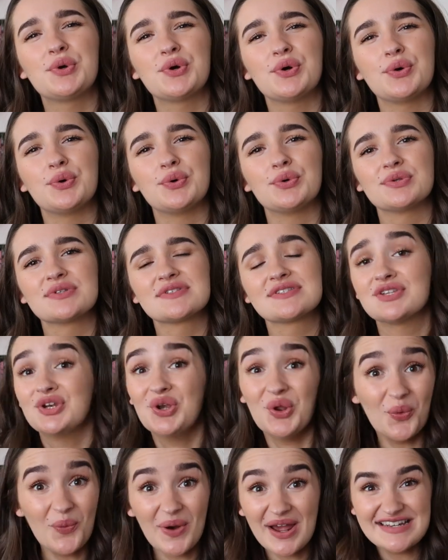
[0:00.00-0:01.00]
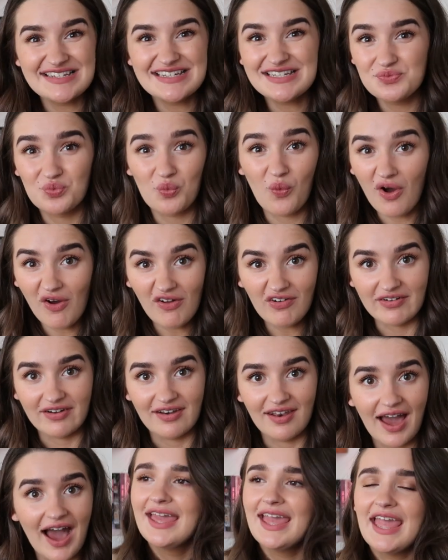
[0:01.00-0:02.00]
coats? No, I did
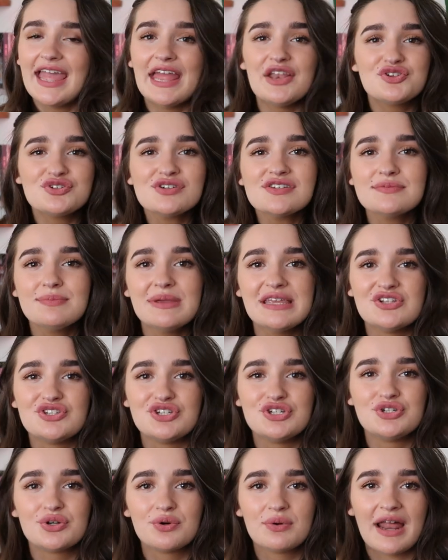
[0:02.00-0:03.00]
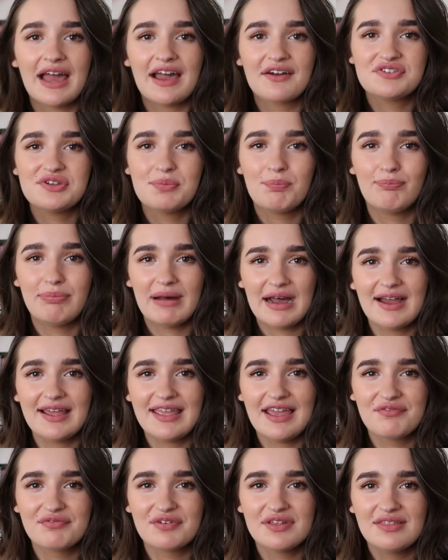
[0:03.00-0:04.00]
one. It just means you don't have to buy
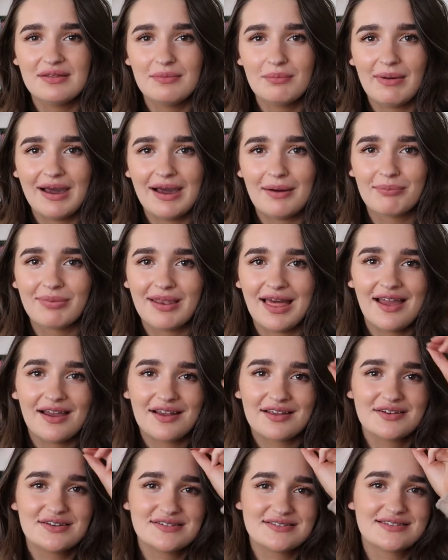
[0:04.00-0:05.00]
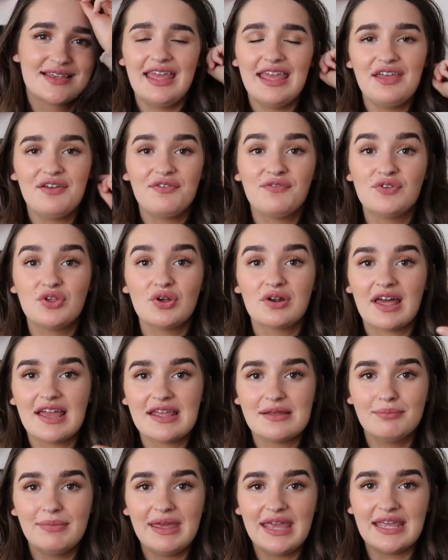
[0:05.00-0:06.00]
everything matte black, because if you're
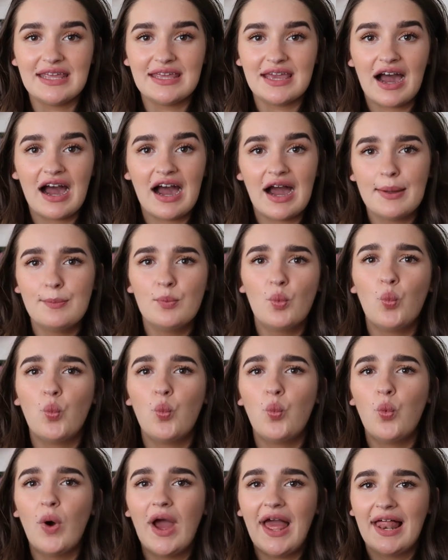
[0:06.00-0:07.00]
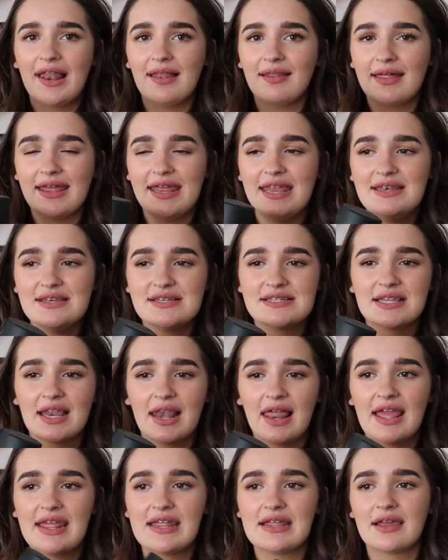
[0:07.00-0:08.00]
like me, I'm well into
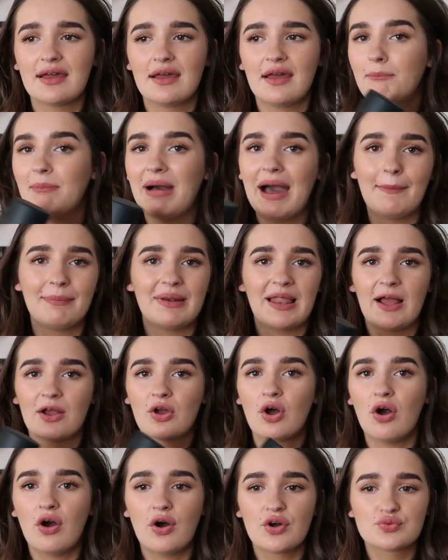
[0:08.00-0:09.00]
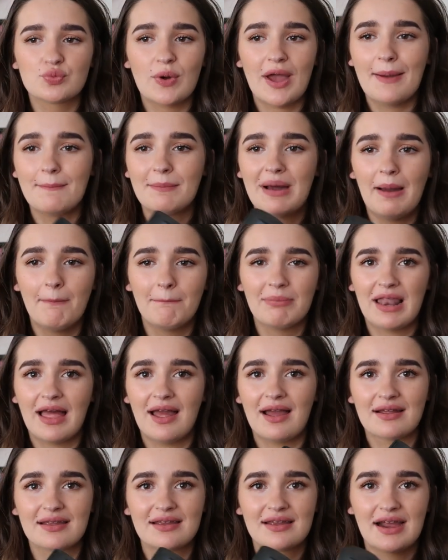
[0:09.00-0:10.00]
like matte black hardware, matte
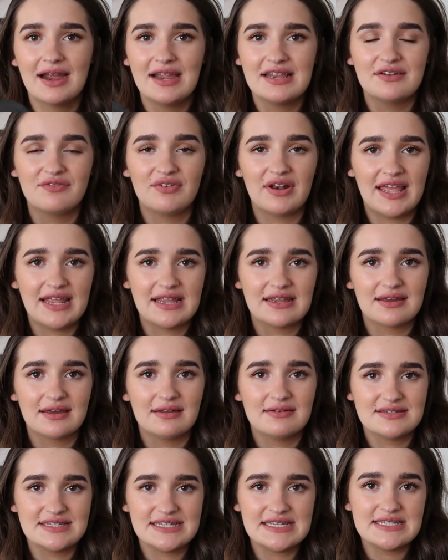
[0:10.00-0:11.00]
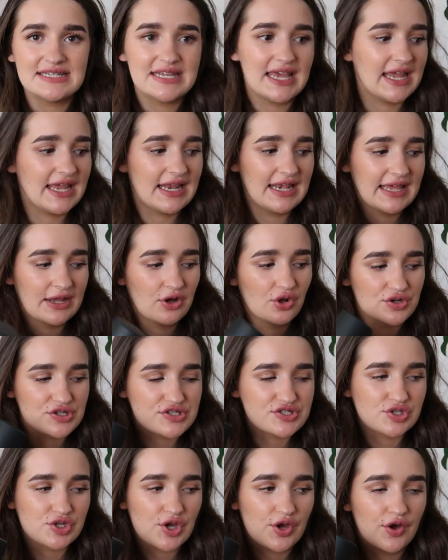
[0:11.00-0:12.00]
black kind of like detailing on
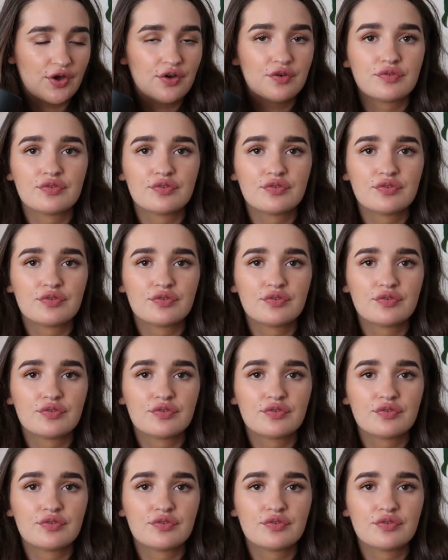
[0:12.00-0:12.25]
stuff,